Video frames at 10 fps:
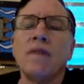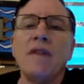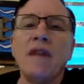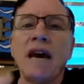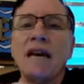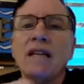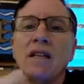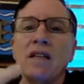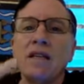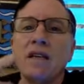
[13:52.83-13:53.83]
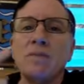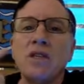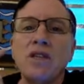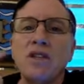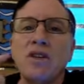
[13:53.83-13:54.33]
that comes
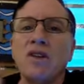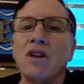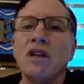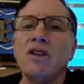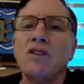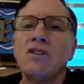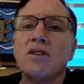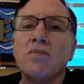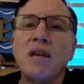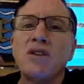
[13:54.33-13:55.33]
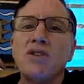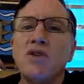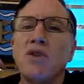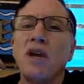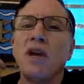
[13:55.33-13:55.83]
into your ears, makes you
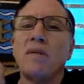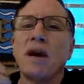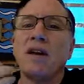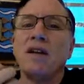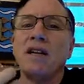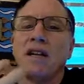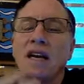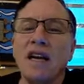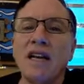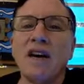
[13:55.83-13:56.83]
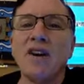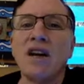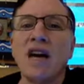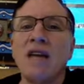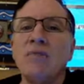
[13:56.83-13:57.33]
think about it, and now
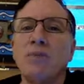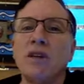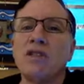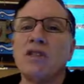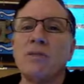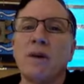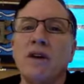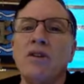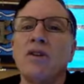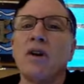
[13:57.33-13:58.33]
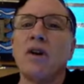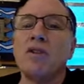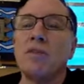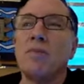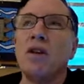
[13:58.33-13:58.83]
God impresses upon your heart
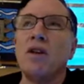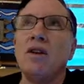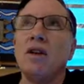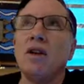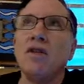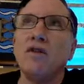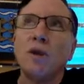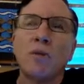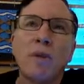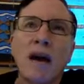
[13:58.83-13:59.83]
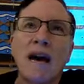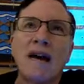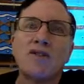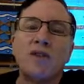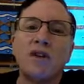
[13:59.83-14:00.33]
something from your
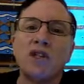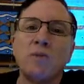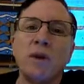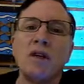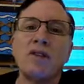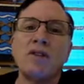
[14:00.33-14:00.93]
past or an experience